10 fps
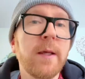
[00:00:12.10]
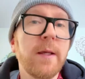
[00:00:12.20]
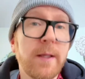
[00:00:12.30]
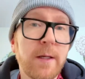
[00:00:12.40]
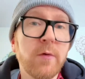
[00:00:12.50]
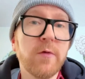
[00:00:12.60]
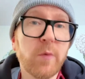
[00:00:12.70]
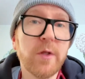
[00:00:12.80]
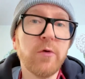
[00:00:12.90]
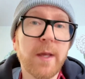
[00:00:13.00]
Here is
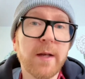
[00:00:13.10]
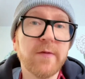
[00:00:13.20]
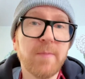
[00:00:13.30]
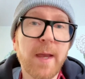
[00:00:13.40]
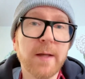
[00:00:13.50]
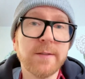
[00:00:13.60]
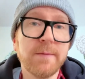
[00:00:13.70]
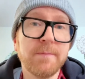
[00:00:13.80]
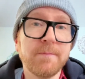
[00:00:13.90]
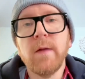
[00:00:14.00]
what you can expect.
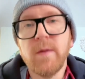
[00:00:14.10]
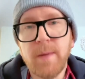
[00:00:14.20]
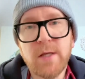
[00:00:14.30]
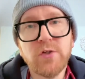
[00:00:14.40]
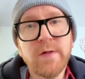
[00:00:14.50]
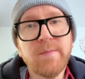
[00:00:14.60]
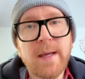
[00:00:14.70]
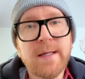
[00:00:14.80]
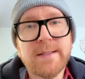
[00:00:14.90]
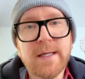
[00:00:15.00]
The patient is
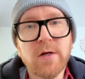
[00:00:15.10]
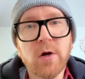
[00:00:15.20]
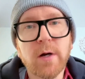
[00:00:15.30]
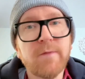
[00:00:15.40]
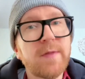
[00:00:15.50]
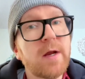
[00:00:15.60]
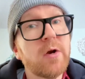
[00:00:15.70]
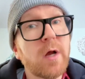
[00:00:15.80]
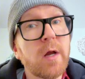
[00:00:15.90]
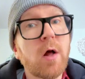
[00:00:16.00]
made a DNR if they are
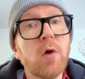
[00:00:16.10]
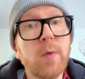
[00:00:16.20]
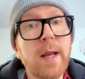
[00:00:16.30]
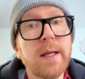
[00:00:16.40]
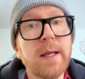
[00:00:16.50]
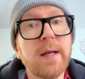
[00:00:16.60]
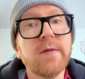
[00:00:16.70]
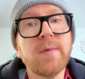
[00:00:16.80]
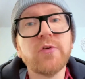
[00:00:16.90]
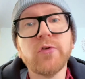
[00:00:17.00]
not already, and a
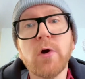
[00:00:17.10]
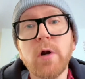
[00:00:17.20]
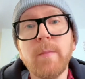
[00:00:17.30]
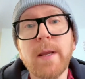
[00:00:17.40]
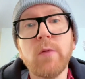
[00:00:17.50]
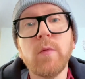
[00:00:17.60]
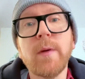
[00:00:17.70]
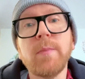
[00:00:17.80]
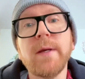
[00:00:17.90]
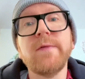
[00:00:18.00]
special armband will be
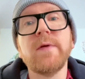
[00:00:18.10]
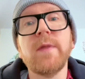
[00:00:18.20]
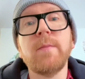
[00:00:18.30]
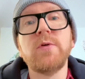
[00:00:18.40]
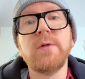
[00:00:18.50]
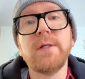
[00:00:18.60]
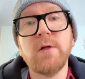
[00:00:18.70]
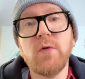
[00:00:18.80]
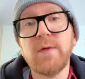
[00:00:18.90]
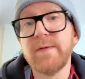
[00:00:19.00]
placed on them to
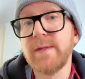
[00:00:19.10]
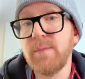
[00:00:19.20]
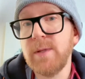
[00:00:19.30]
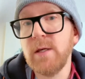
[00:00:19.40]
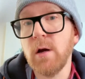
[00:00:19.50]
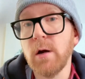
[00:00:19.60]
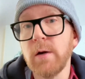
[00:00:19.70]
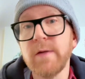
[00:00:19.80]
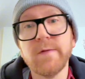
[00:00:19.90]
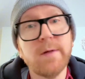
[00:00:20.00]
denote that
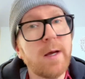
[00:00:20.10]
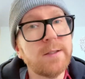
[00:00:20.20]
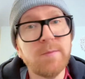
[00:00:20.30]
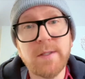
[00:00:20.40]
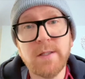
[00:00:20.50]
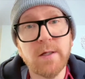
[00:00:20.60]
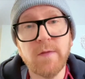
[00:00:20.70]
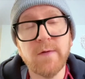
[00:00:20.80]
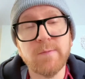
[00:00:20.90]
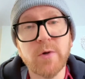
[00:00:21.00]
CPR is not to be done
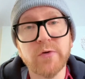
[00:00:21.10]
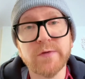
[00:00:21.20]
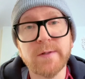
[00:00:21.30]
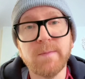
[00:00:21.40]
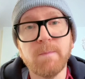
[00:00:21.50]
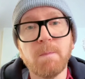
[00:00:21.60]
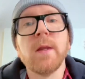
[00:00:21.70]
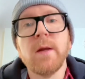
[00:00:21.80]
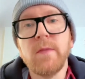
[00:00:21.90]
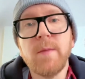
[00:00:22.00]
on this person.
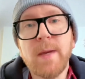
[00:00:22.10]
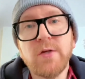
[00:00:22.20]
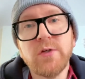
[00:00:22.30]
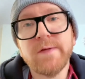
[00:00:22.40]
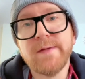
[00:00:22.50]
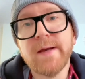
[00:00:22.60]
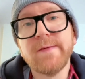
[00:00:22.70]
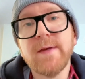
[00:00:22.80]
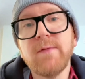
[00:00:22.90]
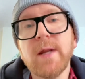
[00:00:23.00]
The patient is
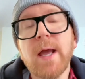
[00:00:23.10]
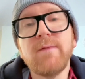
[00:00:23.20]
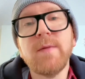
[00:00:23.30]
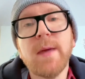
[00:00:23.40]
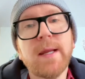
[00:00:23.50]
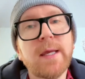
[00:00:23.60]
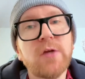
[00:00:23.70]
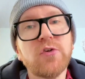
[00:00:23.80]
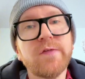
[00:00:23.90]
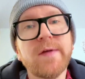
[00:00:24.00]
next given IV
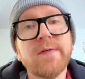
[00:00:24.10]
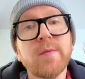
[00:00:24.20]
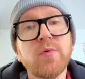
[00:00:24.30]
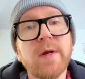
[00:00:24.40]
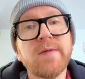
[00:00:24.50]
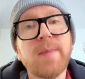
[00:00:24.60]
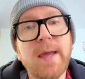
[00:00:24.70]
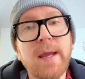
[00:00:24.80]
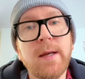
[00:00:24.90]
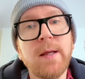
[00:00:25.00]
medications that suppress
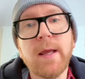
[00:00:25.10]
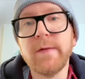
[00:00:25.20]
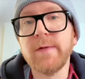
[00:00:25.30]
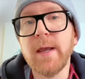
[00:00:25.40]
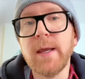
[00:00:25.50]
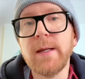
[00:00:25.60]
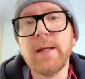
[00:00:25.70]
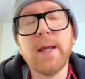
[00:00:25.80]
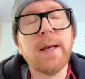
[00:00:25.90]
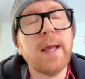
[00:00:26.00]
pain,
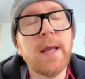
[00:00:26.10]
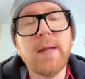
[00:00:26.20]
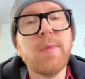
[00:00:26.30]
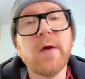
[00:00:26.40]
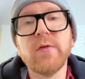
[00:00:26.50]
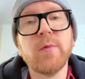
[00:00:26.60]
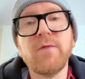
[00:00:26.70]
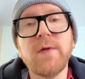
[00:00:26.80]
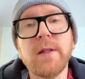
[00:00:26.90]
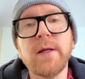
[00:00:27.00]
anxiety, and any possible
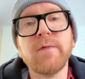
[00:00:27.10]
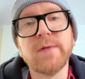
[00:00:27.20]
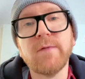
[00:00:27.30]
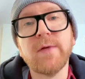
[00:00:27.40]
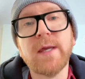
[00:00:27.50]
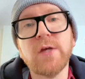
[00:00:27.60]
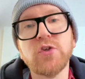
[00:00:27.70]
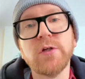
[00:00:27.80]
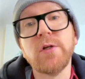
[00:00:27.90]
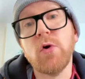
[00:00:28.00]
feeling of
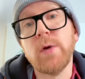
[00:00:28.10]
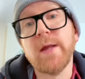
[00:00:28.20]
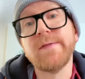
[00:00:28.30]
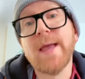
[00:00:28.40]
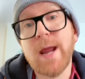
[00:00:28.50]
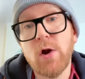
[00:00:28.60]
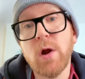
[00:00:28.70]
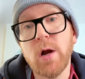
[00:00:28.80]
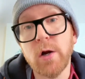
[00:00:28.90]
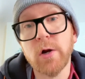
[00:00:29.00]
suffocation known as air
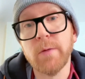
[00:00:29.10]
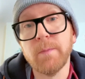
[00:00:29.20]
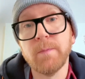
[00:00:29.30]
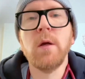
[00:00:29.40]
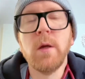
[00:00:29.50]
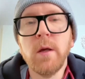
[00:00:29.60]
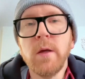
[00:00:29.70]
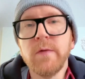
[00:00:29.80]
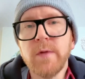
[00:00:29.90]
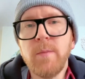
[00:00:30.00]
hunger.
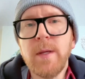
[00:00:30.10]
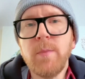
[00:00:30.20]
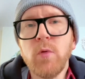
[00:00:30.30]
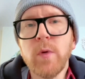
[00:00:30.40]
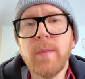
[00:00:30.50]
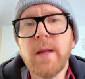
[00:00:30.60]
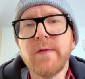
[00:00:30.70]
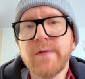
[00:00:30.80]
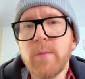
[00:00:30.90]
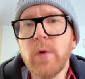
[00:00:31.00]
Some people remain
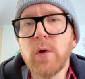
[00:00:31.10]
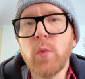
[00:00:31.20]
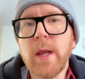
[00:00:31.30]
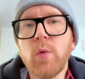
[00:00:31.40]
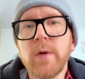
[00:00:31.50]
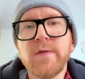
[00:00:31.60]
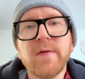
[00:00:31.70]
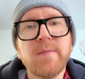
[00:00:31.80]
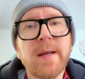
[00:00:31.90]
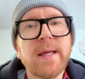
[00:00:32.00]
somewhat awake once
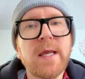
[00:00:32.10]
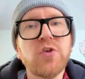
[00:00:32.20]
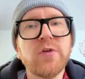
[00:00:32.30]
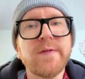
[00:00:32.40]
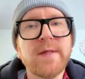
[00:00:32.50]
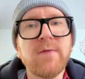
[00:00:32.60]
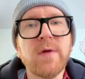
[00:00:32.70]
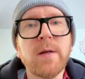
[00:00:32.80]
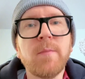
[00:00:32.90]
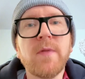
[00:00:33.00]
this medication is
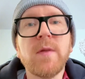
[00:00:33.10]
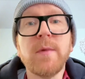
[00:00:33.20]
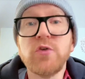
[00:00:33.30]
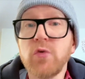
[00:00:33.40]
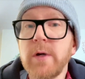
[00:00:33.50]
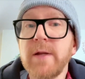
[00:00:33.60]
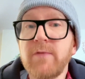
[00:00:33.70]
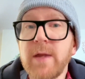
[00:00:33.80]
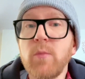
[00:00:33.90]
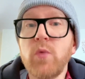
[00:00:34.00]
given, but the majority of
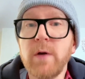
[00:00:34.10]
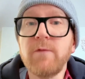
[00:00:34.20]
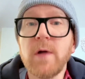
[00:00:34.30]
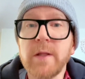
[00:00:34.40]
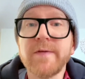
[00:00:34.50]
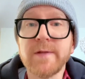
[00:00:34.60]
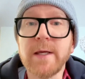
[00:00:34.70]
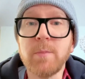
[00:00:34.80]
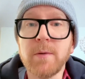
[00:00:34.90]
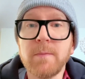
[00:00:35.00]
them will fall asleep.